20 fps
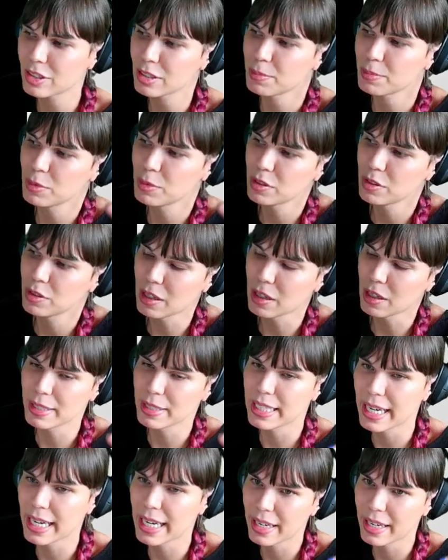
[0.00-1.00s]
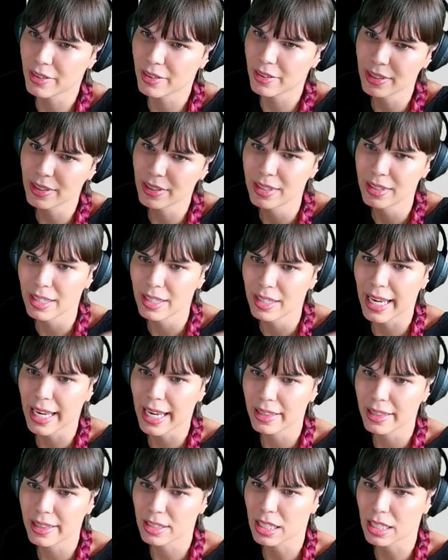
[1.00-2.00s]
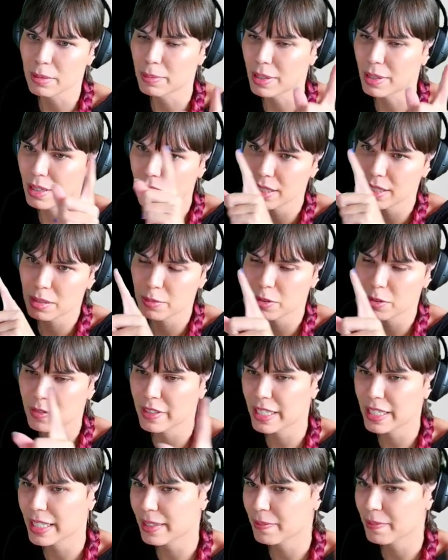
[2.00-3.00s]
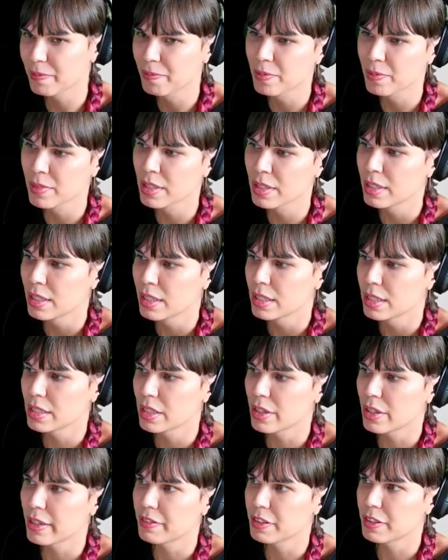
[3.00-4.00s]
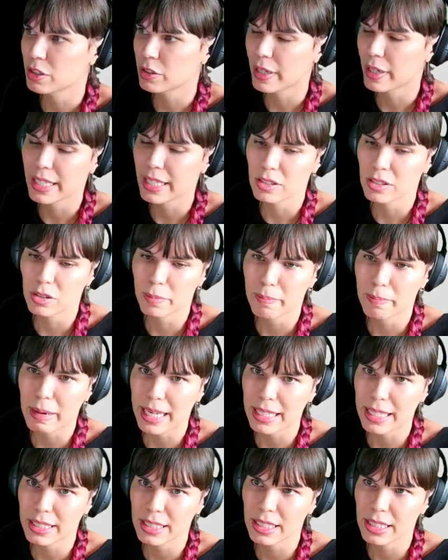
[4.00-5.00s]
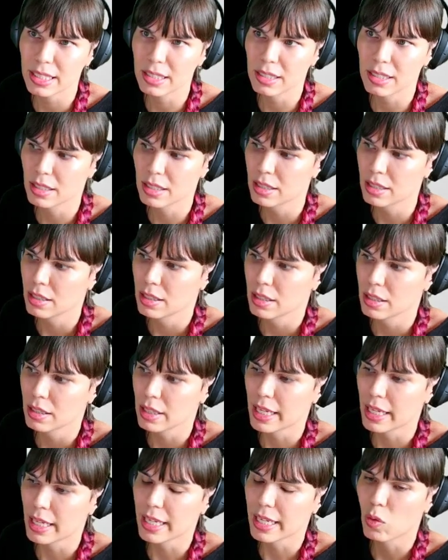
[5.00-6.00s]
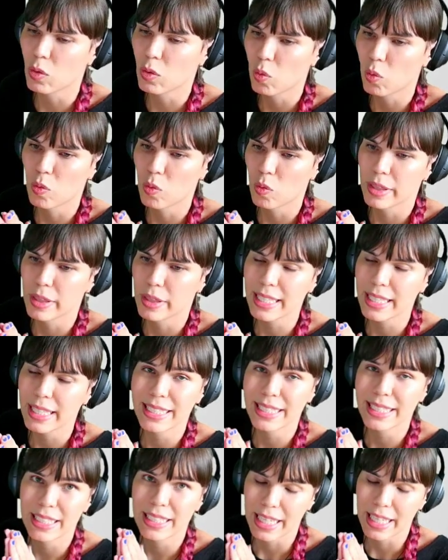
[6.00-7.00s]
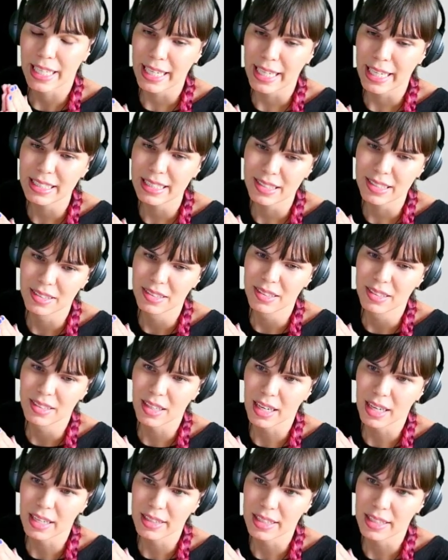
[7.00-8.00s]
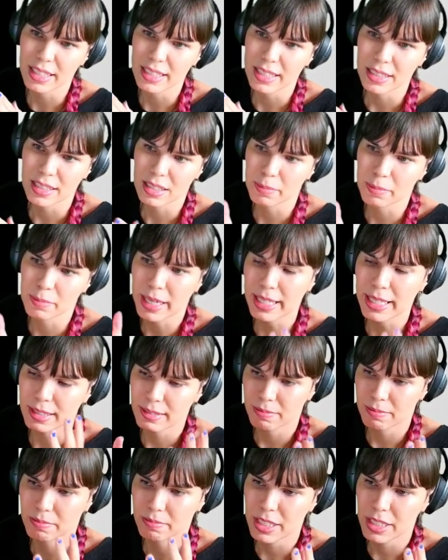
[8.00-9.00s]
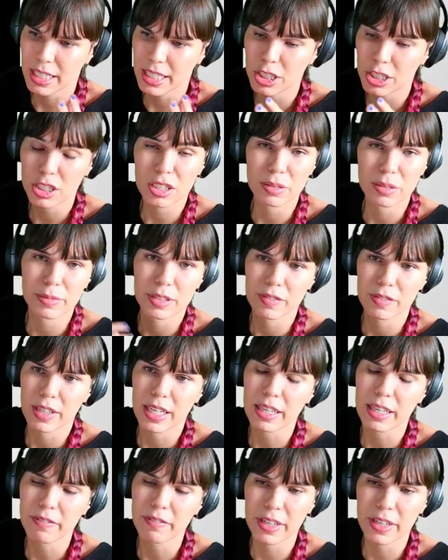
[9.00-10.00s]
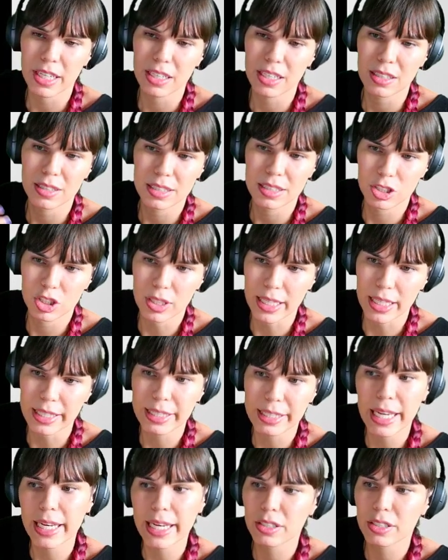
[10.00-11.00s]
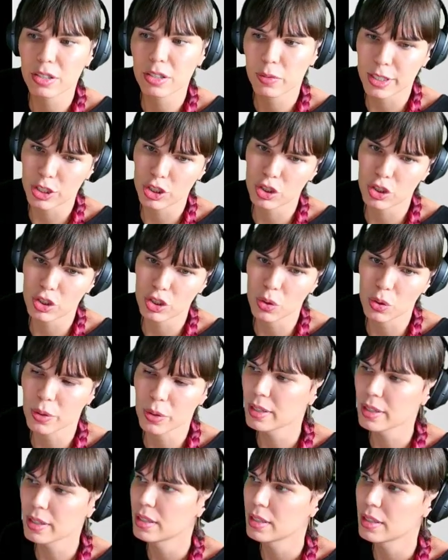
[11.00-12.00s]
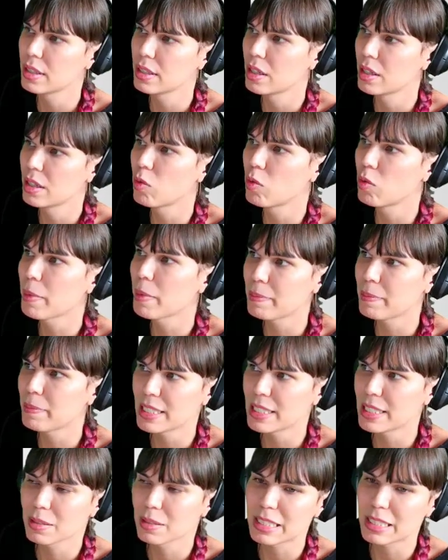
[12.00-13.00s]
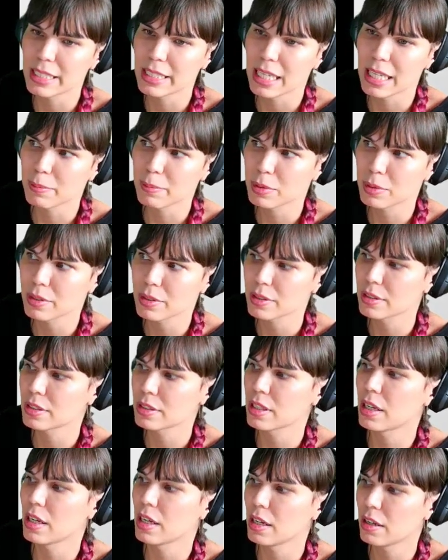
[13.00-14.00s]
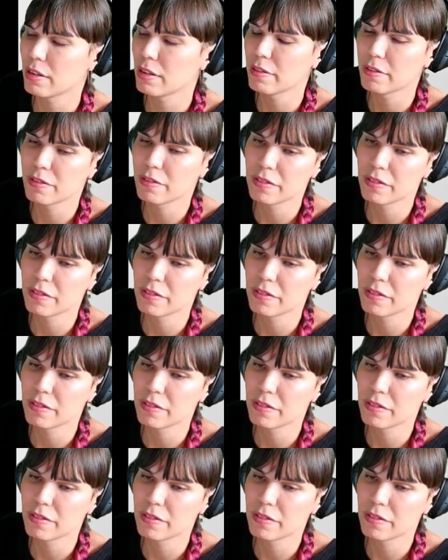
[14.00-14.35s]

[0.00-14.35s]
move up and down, and there's like a ball that's moving. So if you're trying to imagine like things that change, things that might change in terms of like various like data you want to store, what might be some examples of